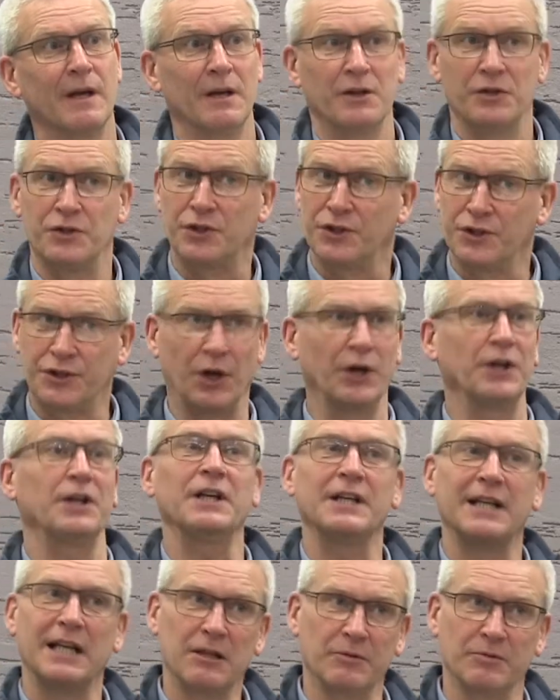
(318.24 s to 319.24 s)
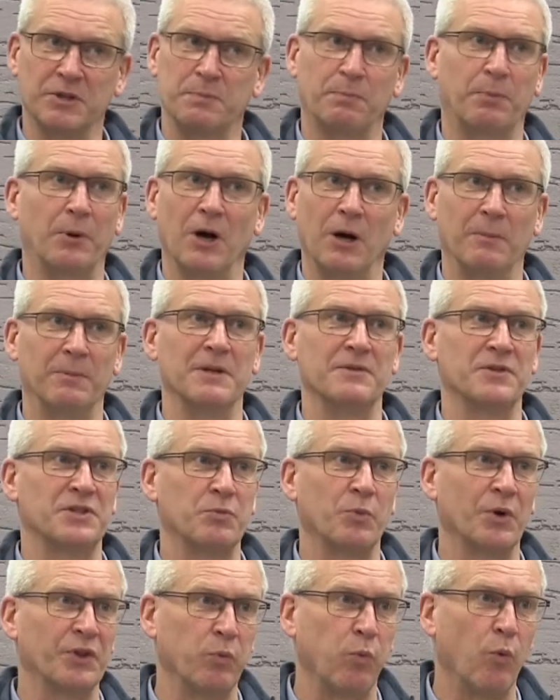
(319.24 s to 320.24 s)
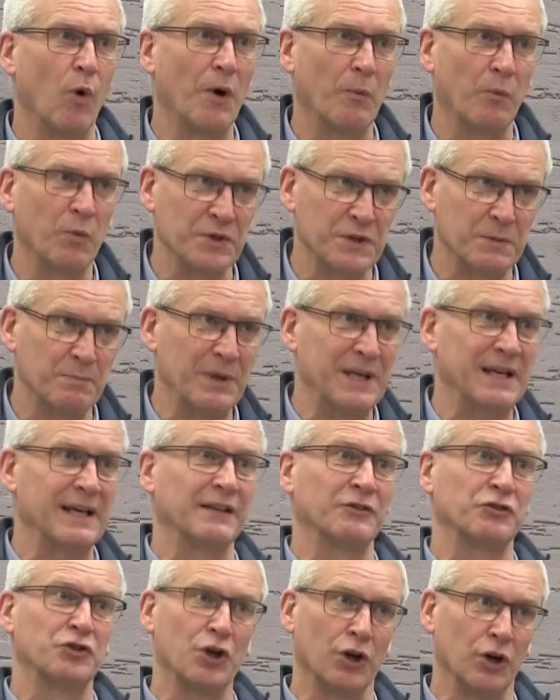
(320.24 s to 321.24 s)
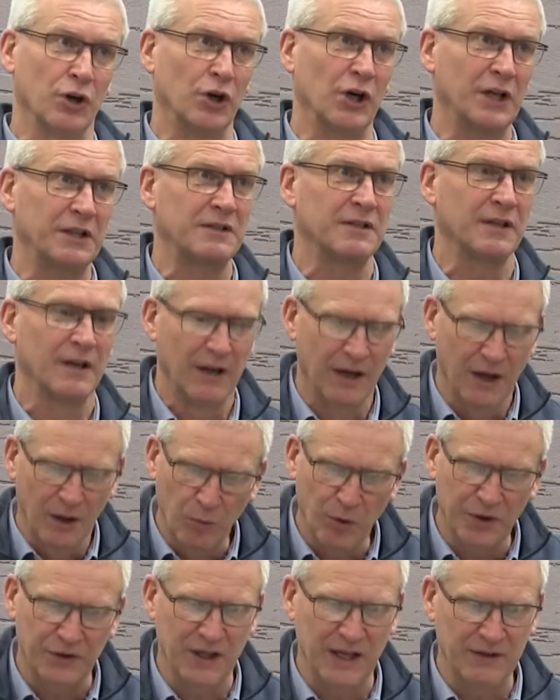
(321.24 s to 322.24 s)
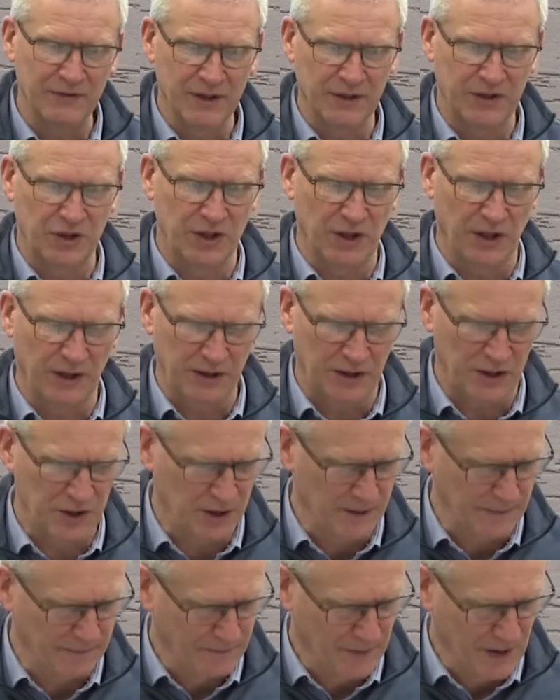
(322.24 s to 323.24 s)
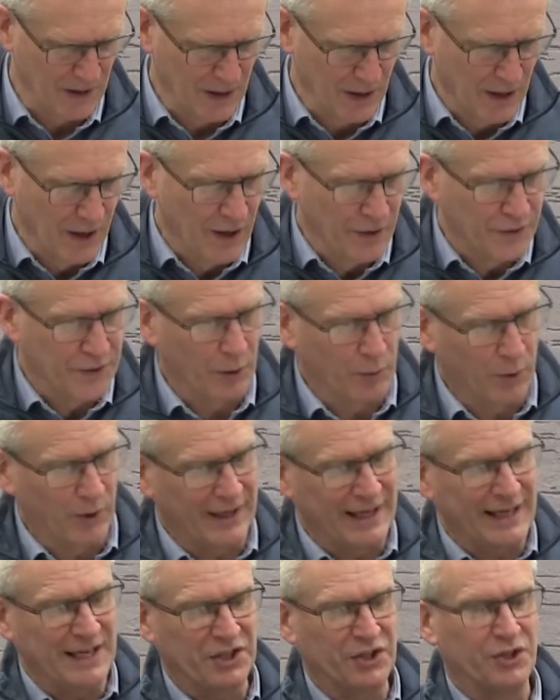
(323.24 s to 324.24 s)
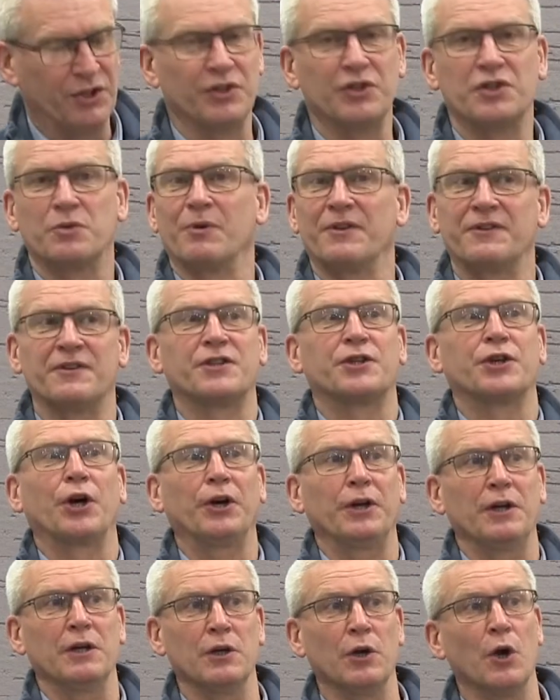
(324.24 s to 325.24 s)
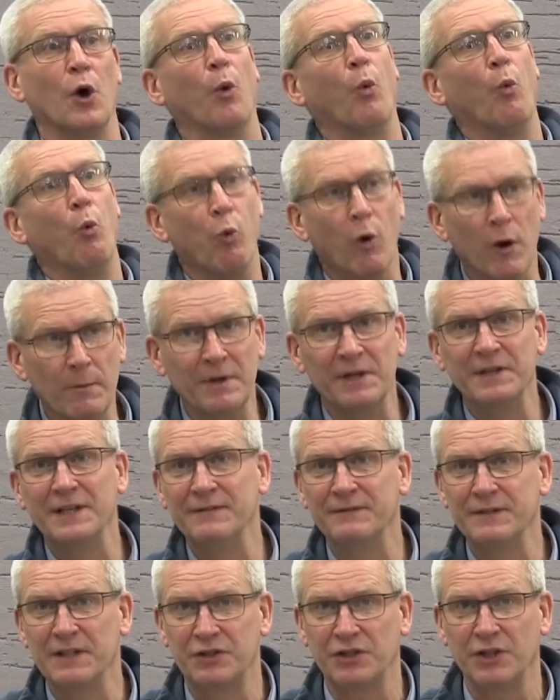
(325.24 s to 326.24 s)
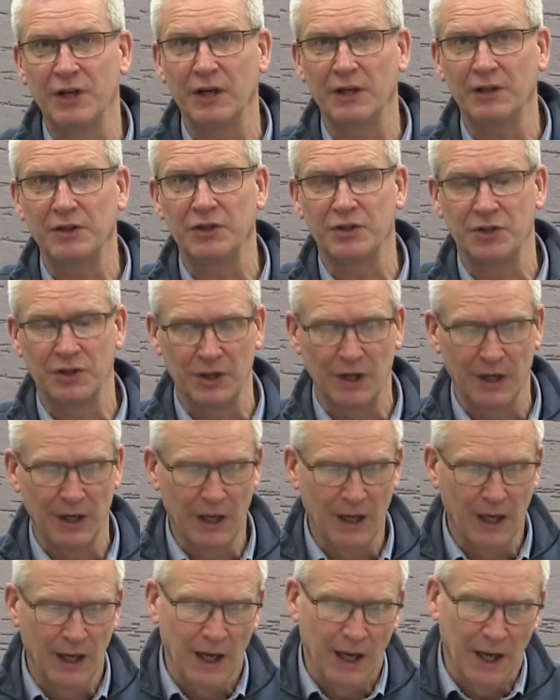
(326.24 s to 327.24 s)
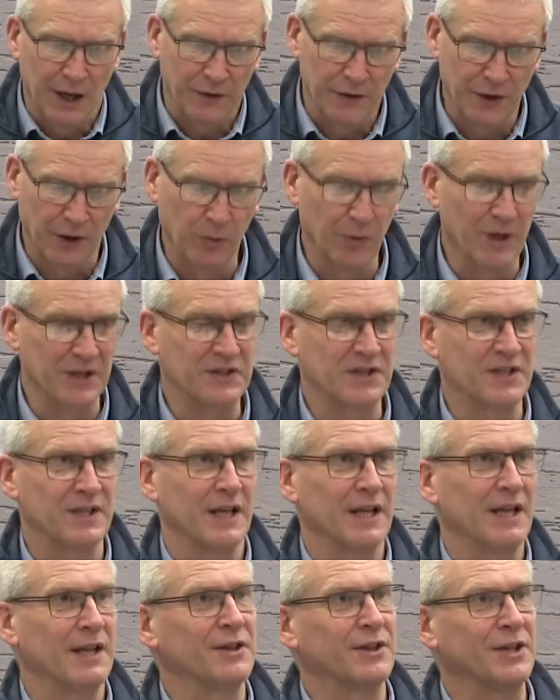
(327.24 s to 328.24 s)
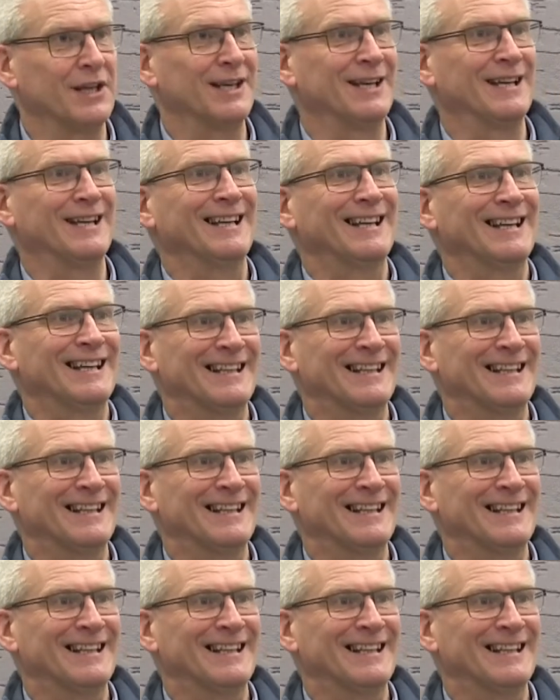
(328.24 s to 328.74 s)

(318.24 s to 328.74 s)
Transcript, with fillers: Certainly there was problems with what was being taught within the church. There were issues with certain women in the church. There was the